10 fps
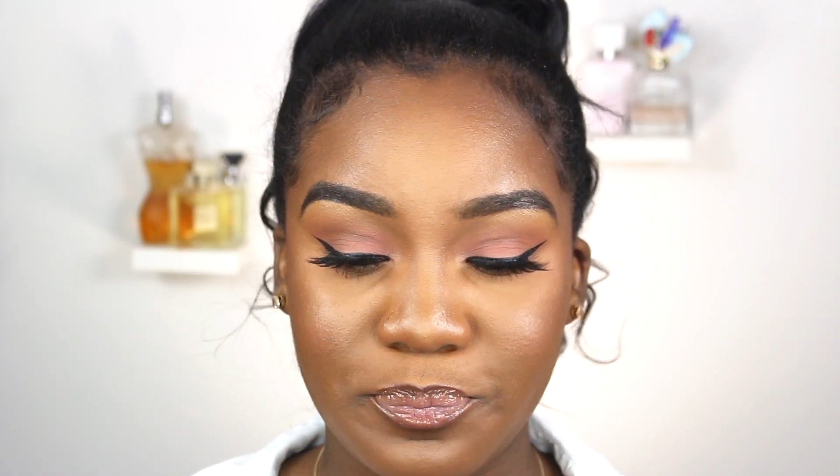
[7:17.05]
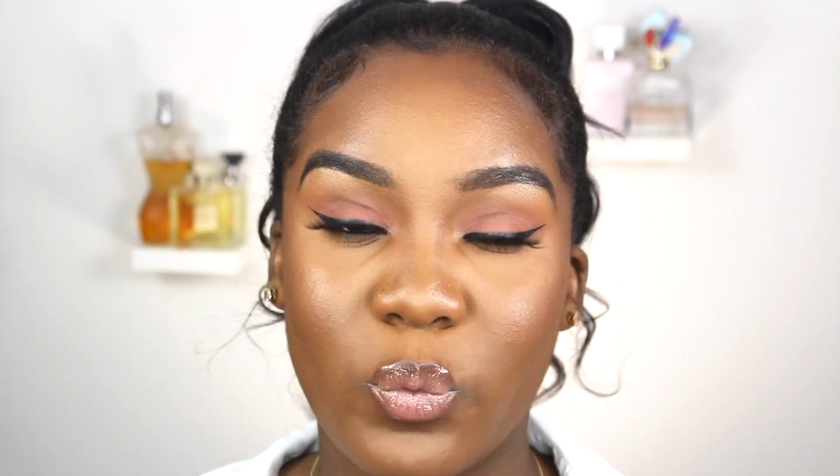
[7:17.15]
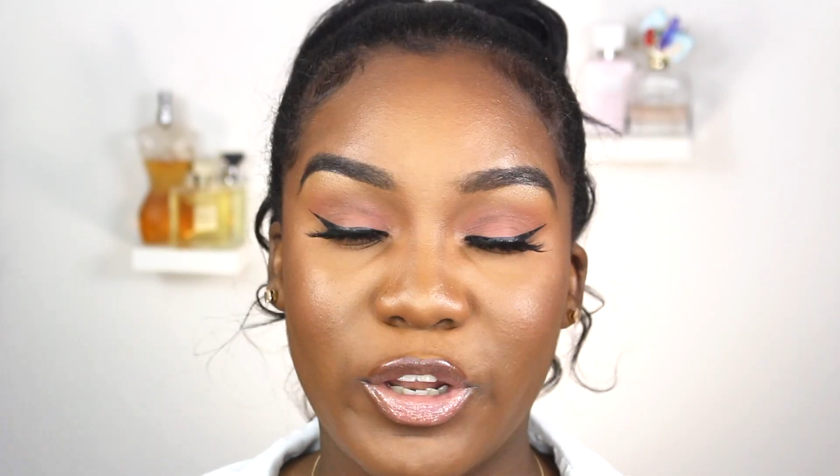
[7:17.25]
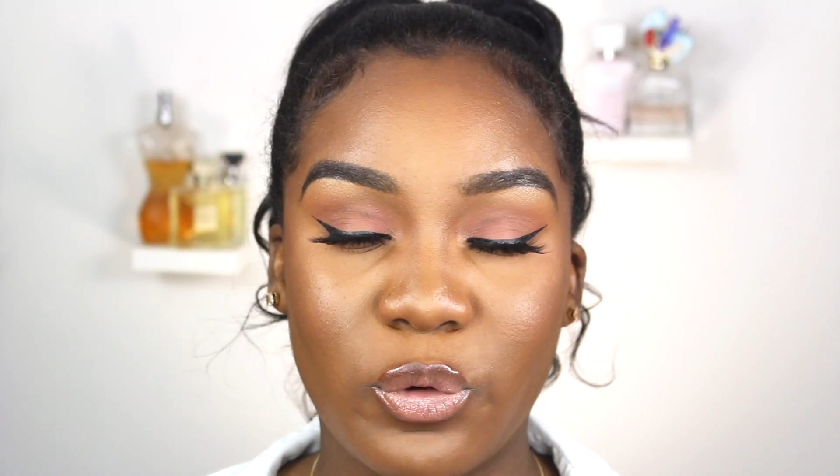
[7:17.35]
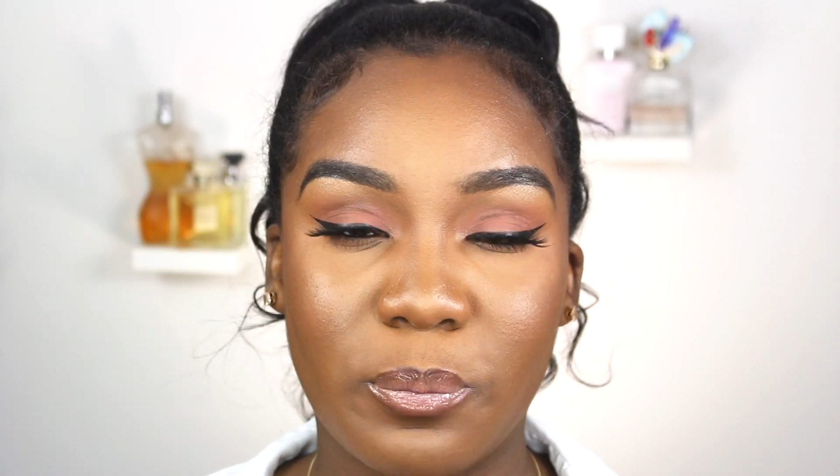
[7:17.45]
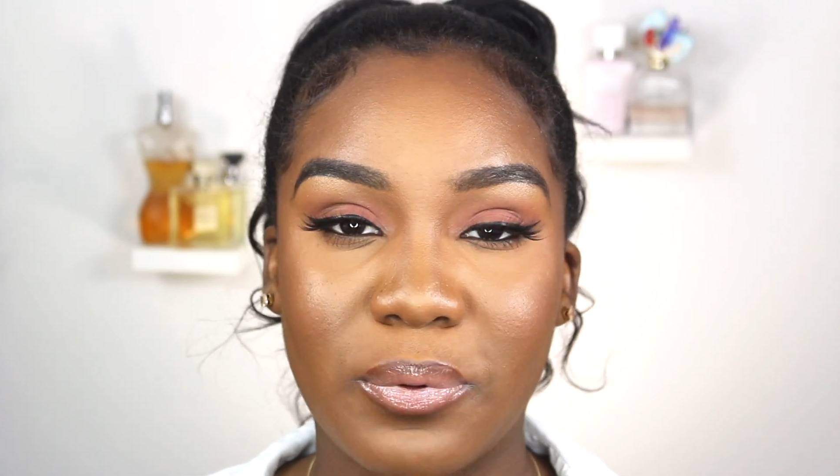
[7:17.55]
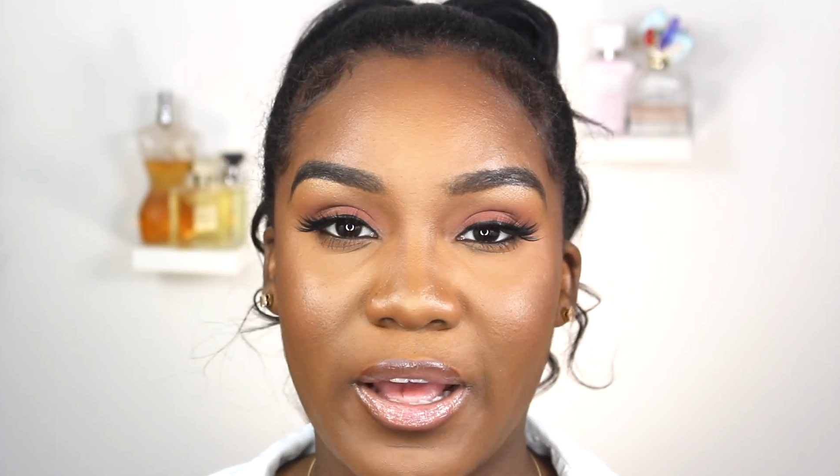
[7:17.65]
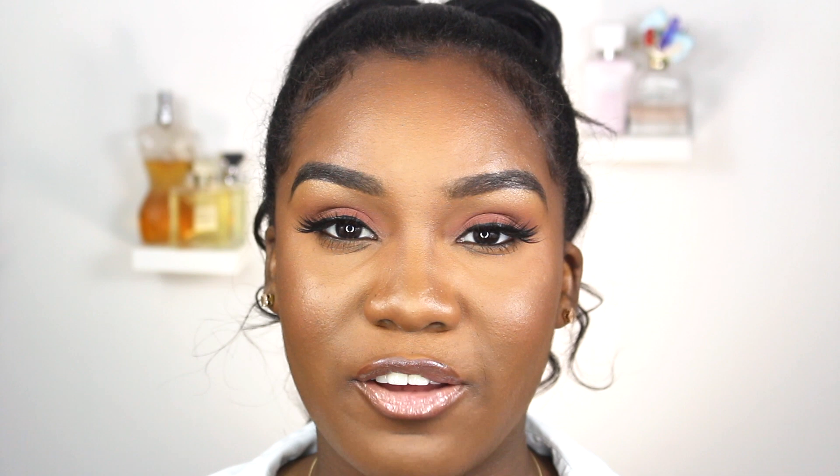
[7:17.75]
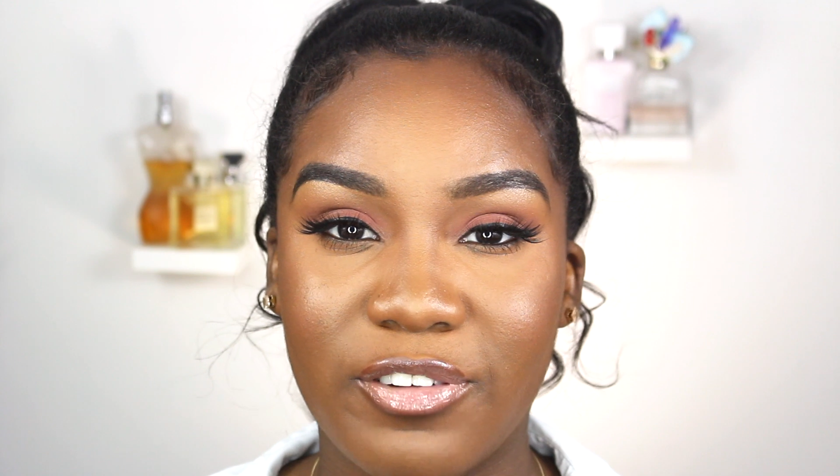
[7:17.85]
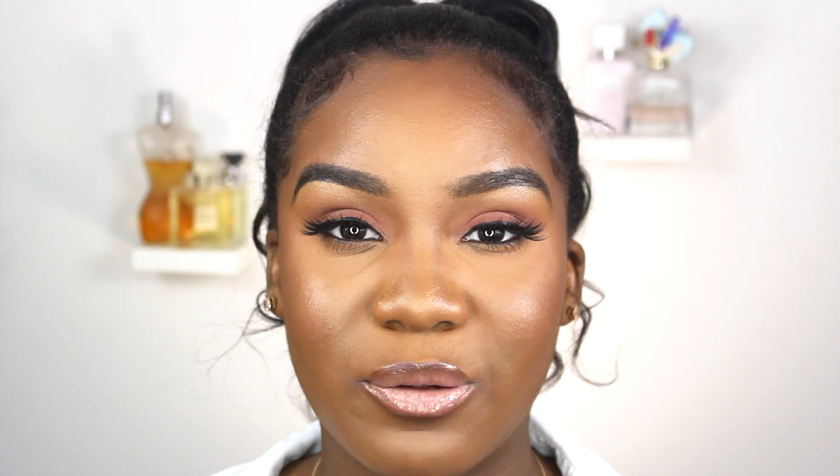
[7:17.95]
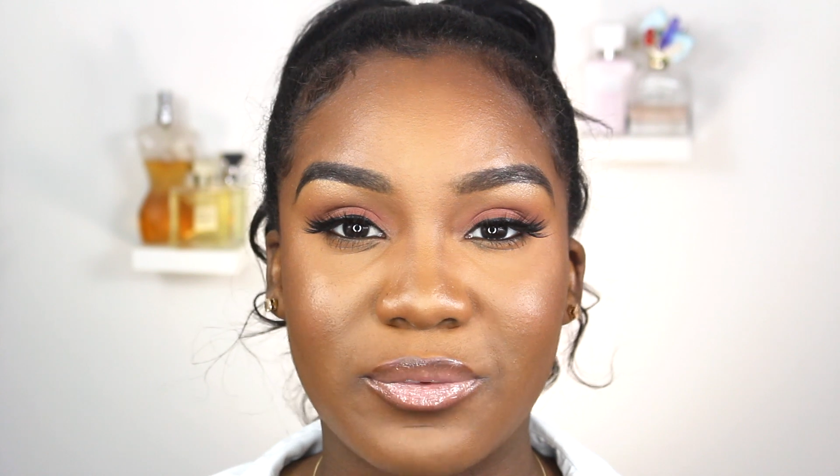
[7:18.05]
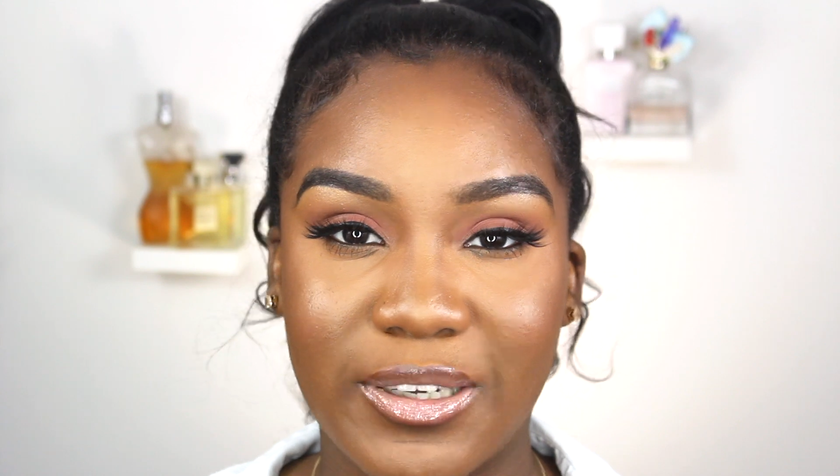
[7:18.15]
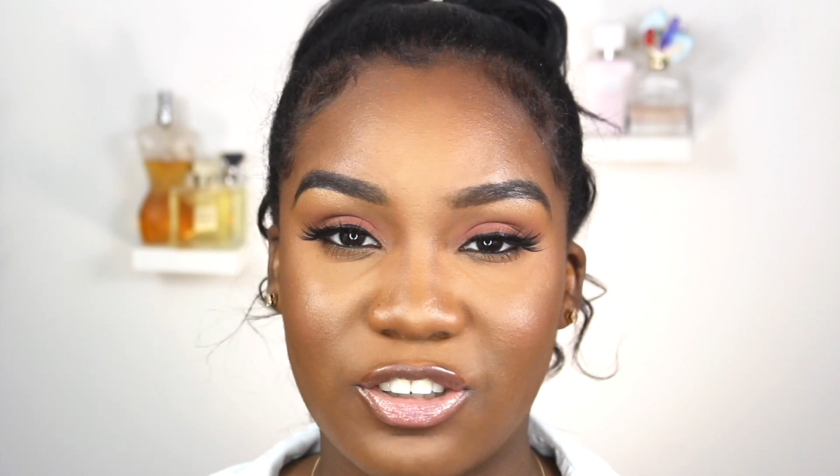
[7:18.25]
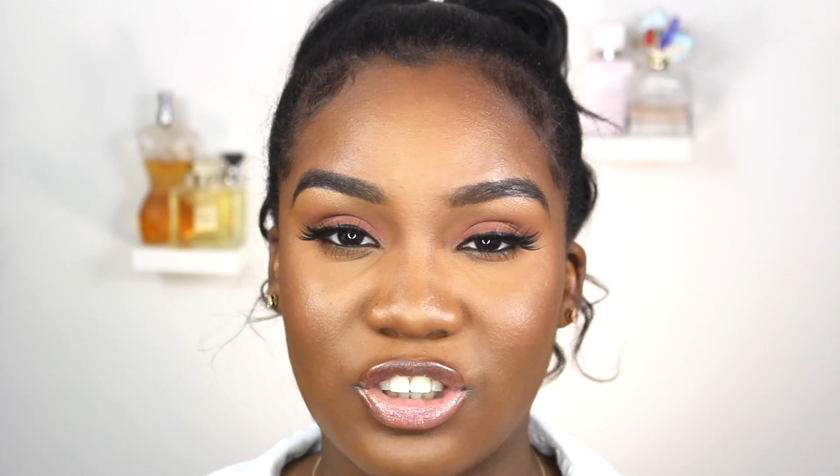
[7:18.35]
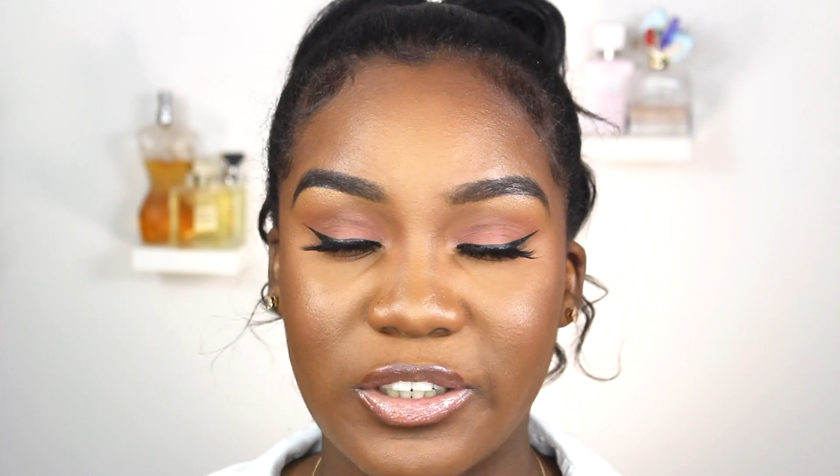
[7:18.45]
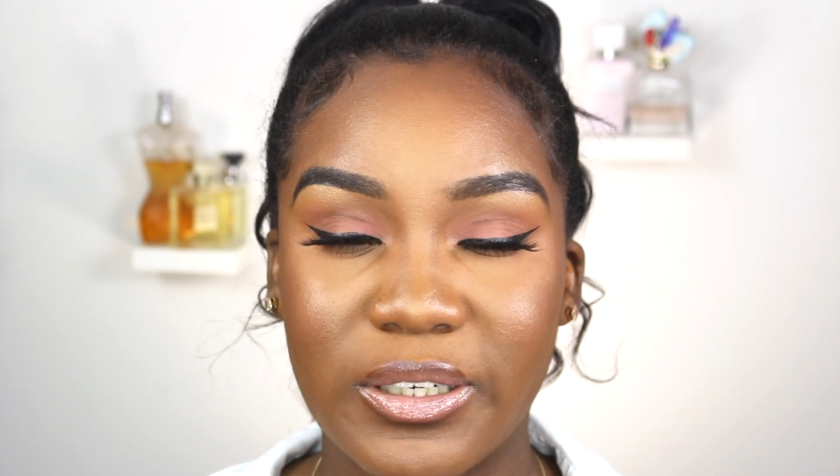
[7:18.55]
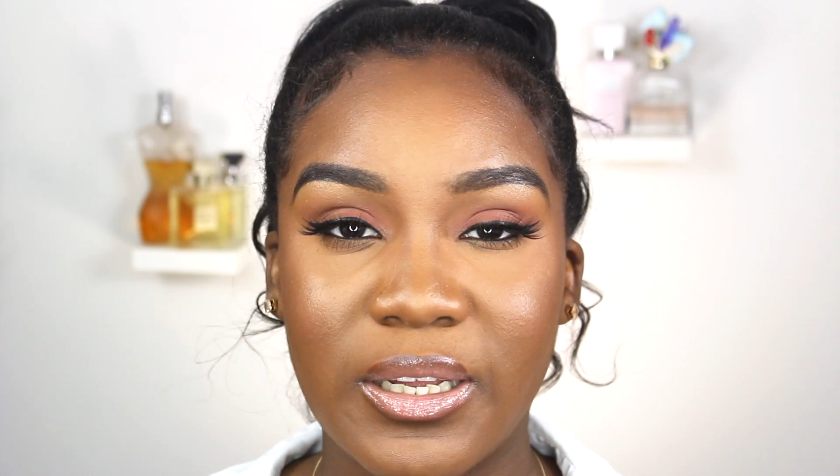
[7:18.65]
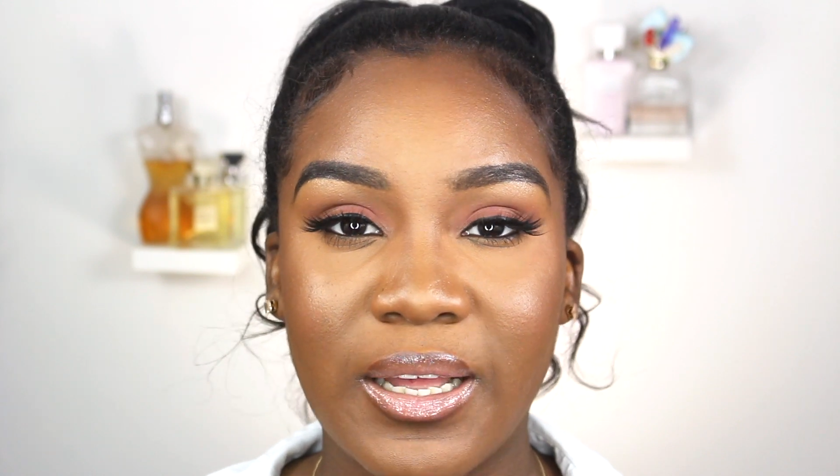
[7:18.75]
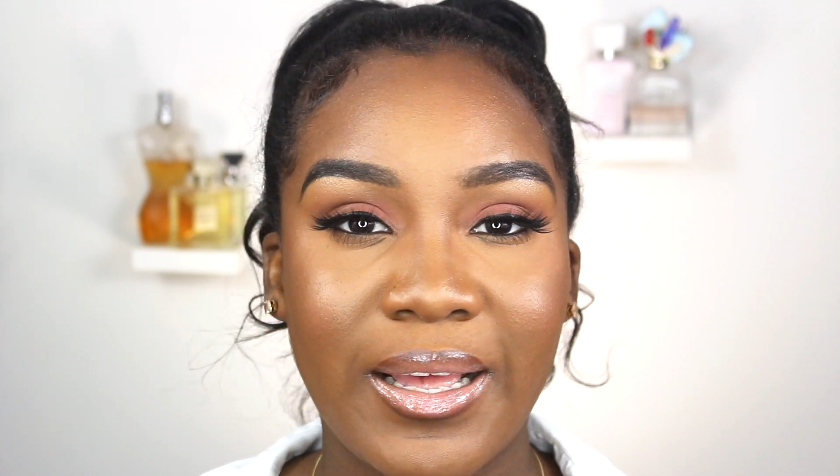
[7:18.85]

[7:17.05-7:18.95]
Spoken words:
When you apply foundation,